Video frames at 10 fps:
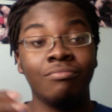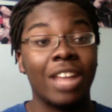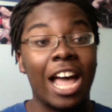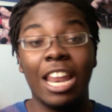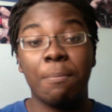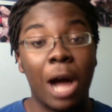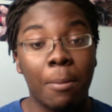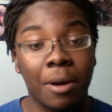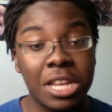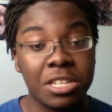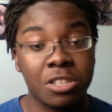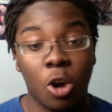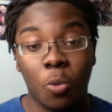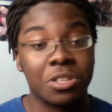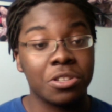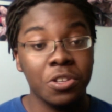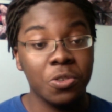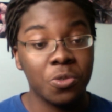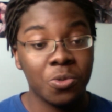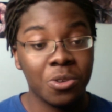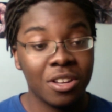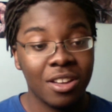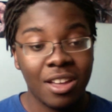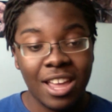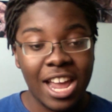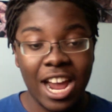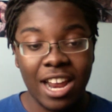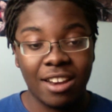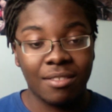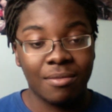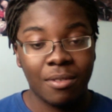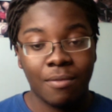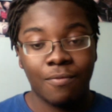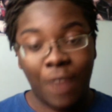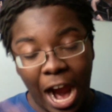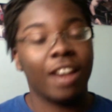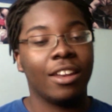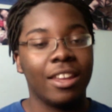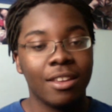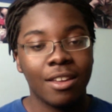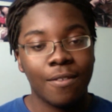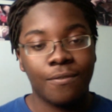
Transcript: Alibaba, he doesn't know what to do, and finally,